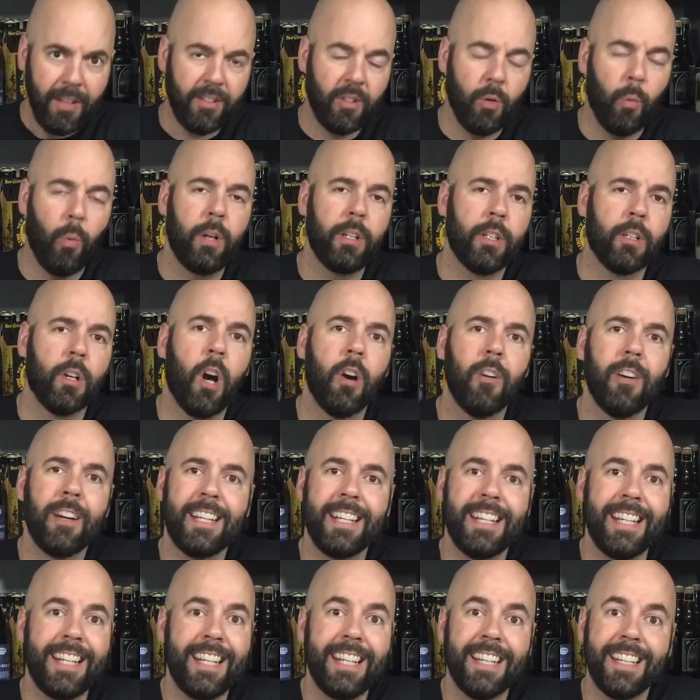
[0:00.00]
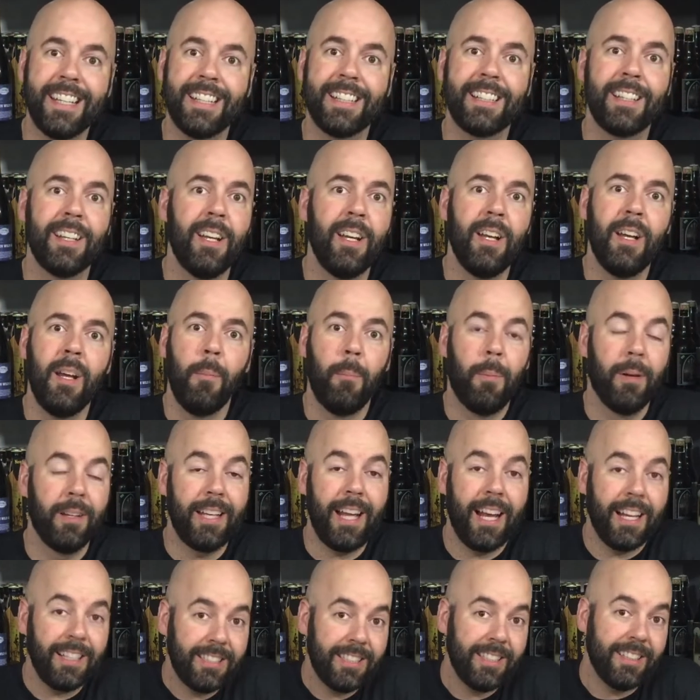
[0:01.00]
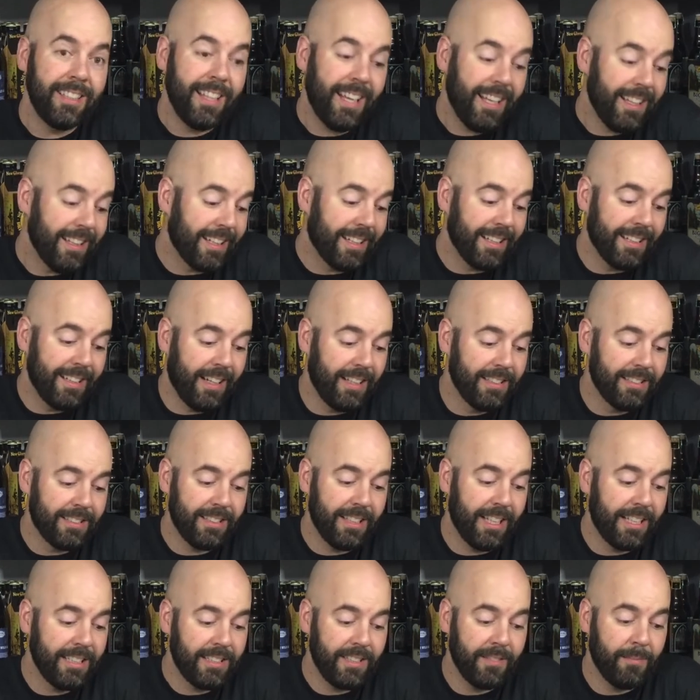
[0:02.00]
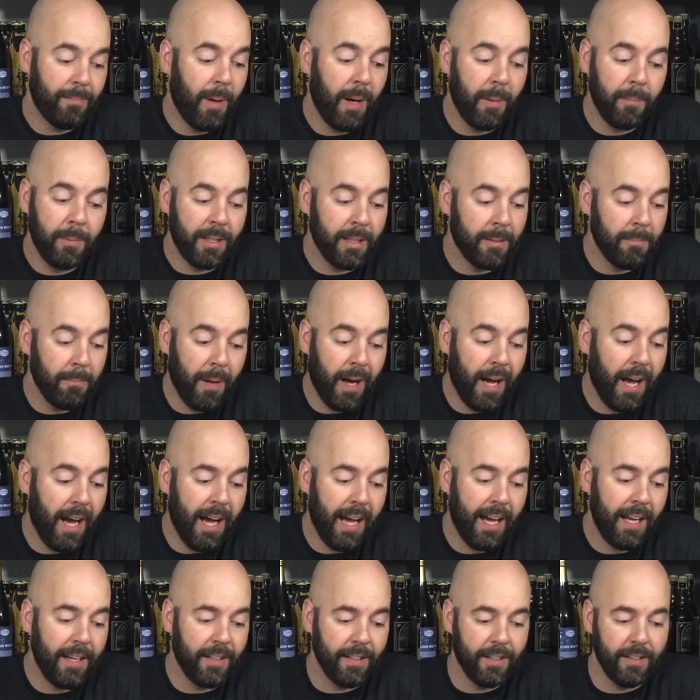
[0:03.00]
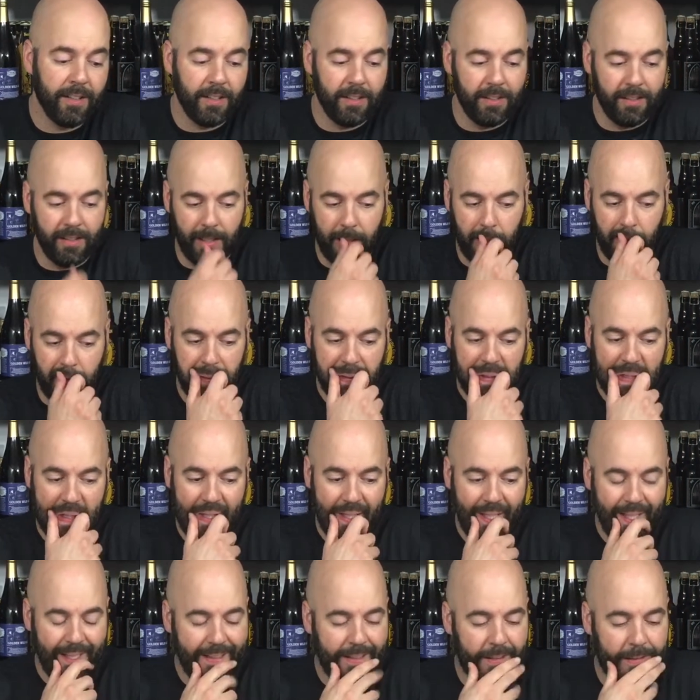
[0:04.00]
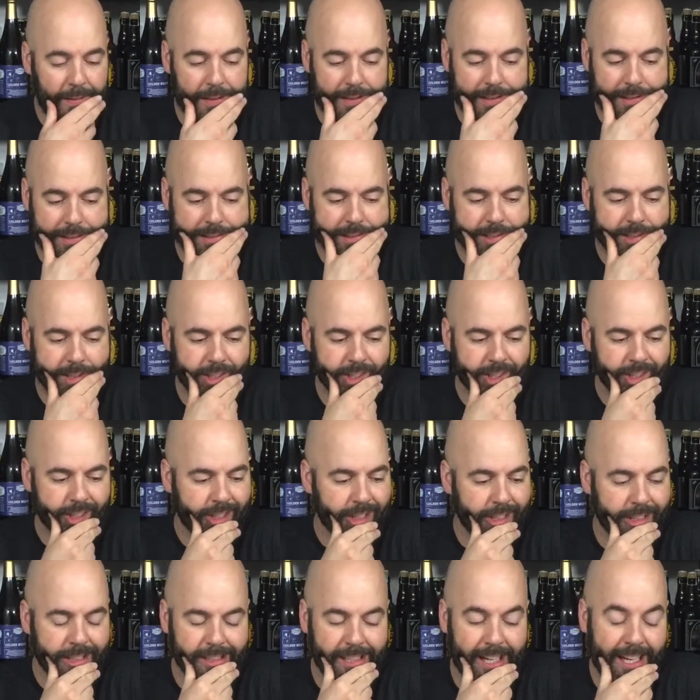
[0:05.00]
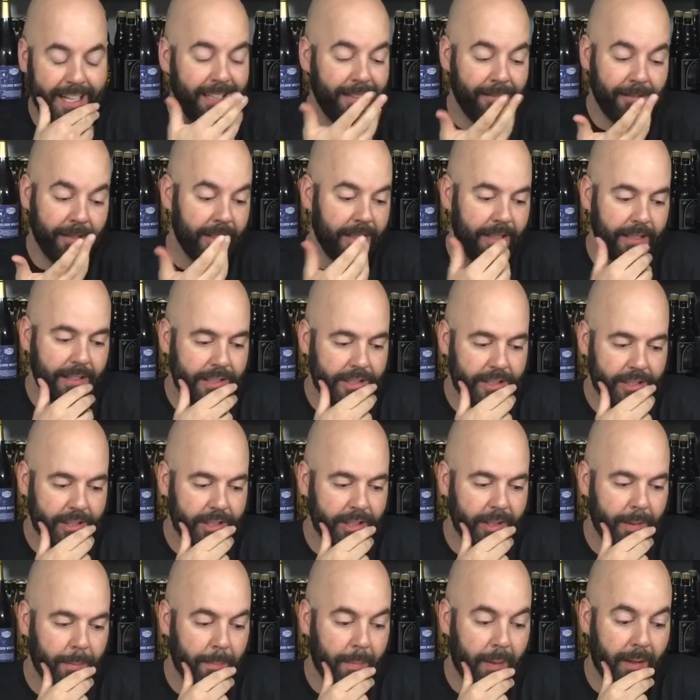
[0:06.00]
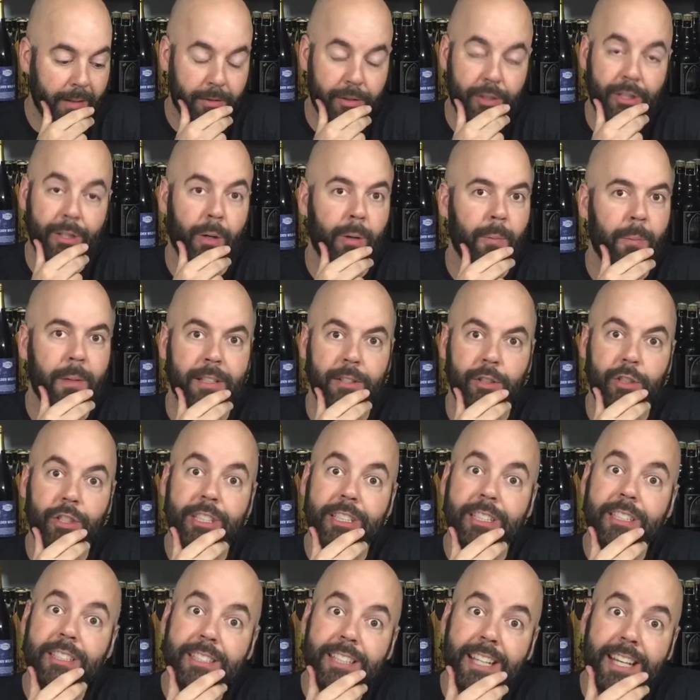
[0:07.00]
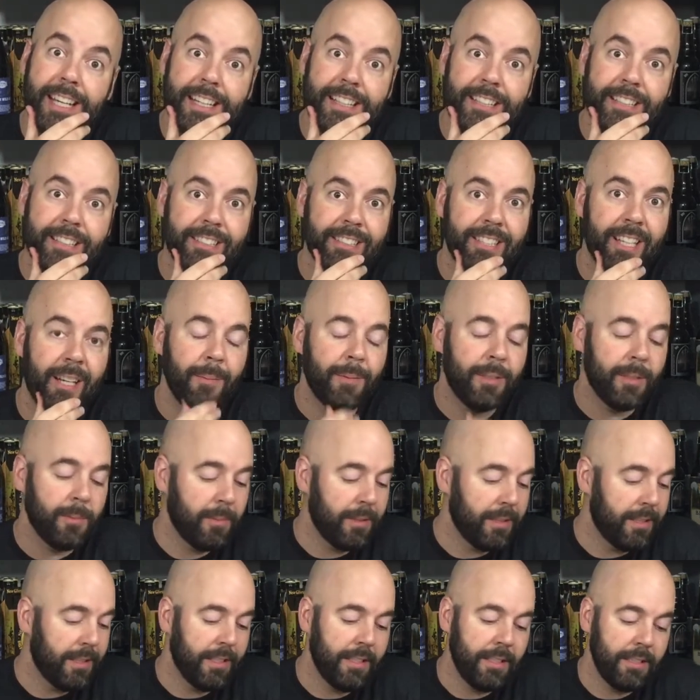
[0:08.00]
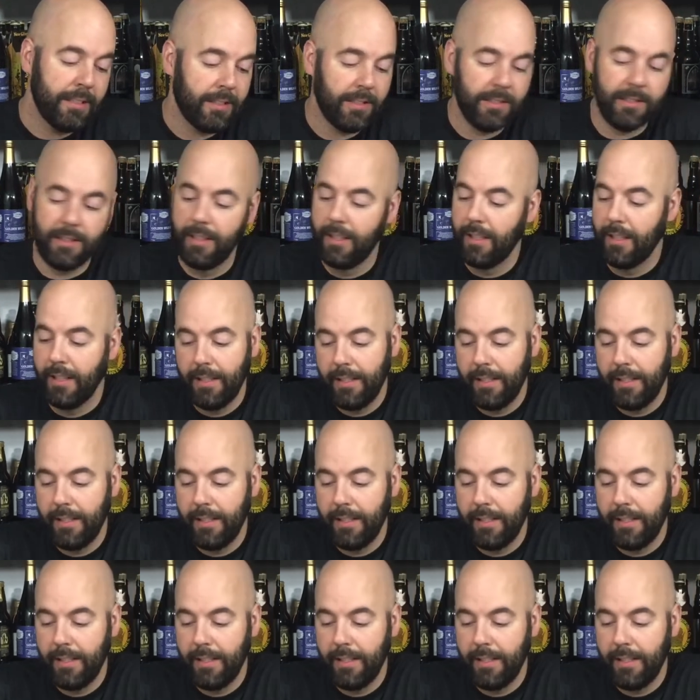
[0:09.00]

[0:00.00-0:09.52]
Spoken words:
to what you're already eating. But actually, yeah, like a slice of pumpkin pie or a dessert, any really dessert, oh man, cheesecake or something with this.